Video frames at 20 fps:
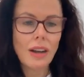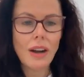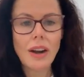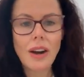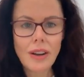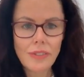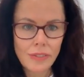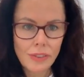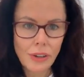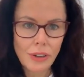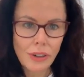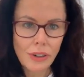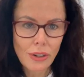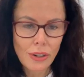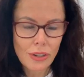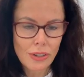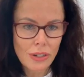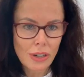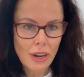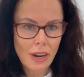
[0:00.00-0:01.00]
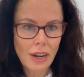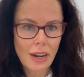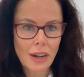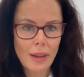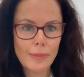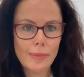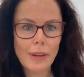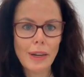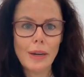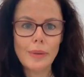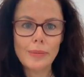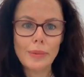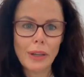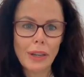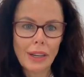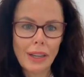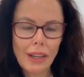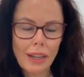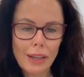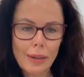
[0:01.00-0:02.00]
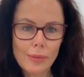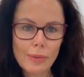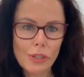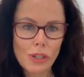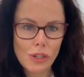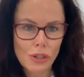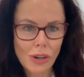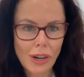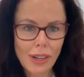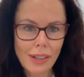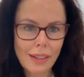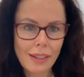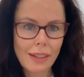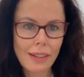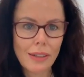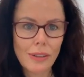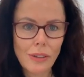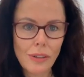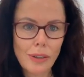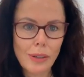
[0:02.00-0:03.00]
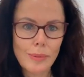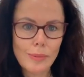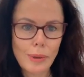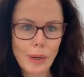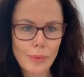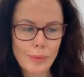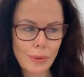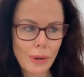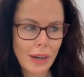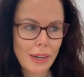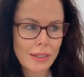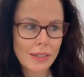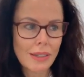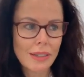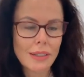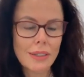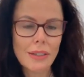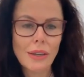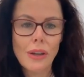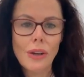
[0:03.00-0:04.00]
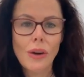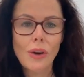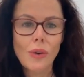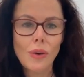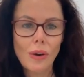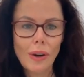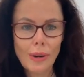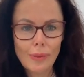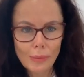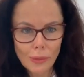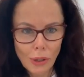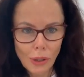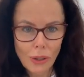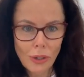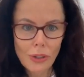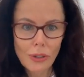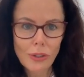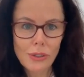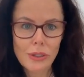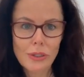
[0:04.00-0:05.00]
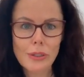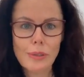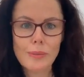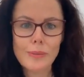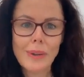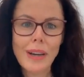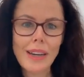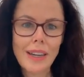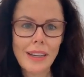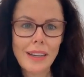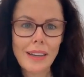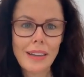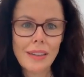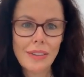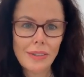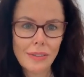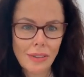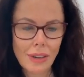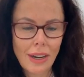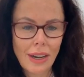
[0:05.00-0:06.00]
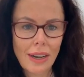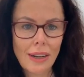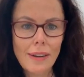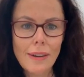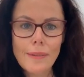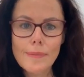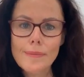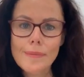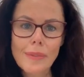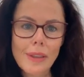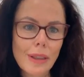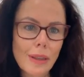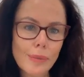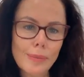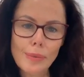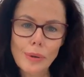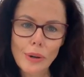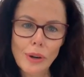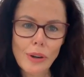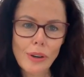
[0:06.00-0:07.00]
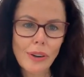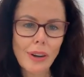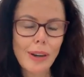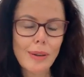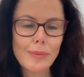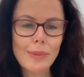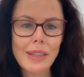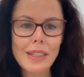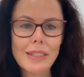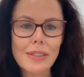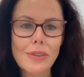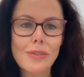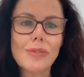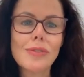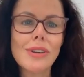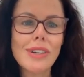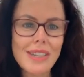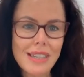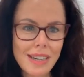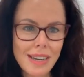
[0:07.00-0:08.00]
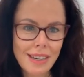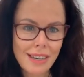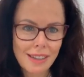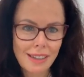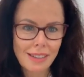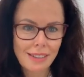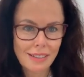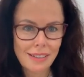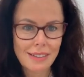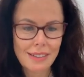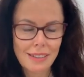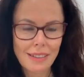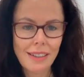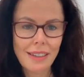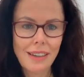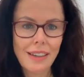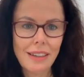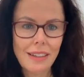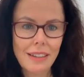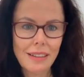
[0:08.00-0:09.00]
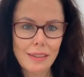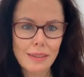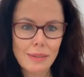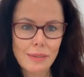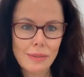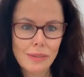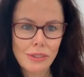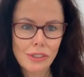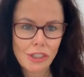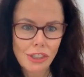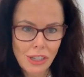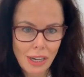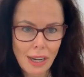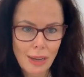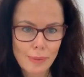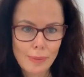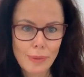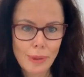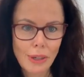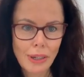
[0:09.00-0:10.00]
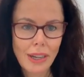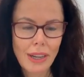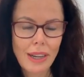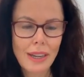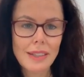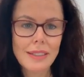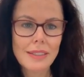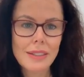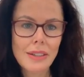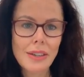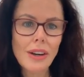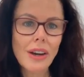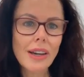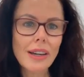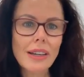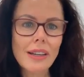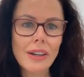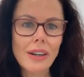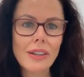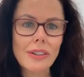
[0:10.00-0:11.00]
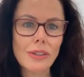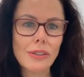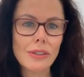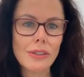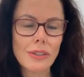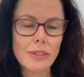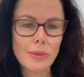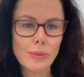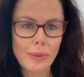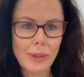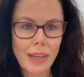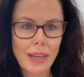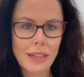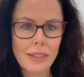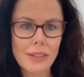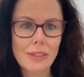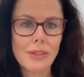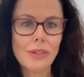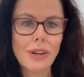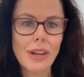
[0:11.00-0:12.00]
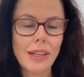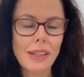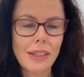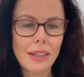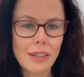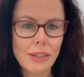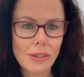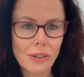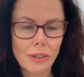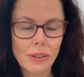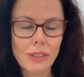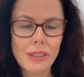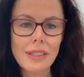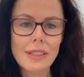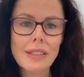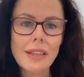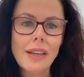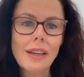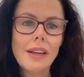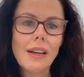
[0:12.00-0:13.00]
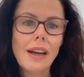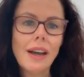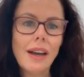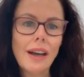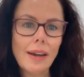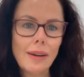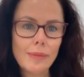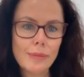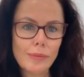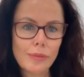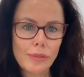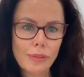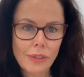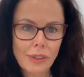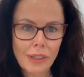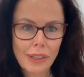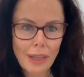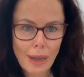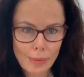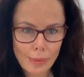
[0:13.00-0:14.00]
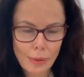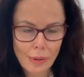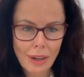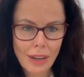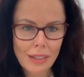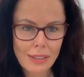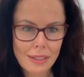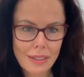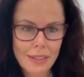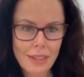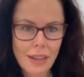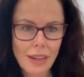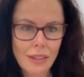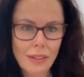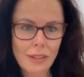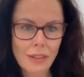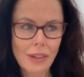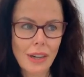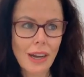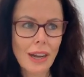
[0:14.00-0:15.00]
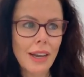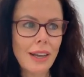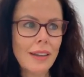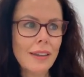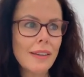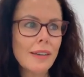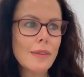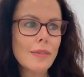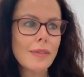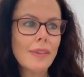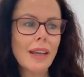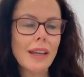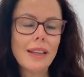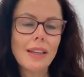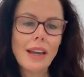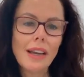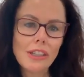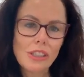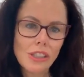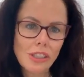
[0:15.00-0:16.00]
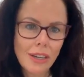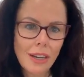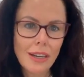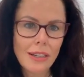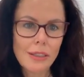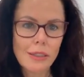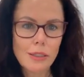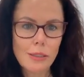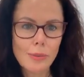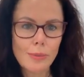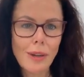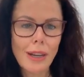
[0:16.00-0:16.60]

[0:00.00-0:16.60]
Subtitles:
I've got no time and I'm going to keep struggling along in my practice, or I'm going to use money, right? The program is ridiculously cheap, okay? It's $99 a week, Australian dollars, for a lap around the sun, okay? Now that changes